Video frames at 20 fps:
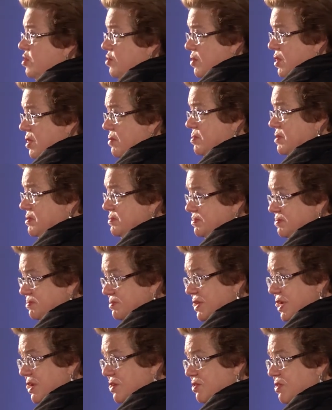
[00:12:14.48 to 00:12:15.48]
Whip.
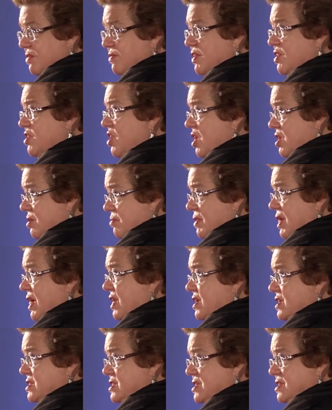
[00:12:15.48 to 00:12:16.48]
They don't even call it
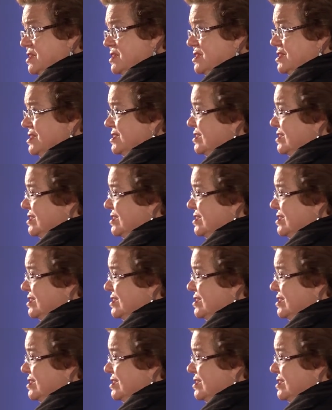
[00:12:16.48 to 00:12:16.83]
mayonnaise because it's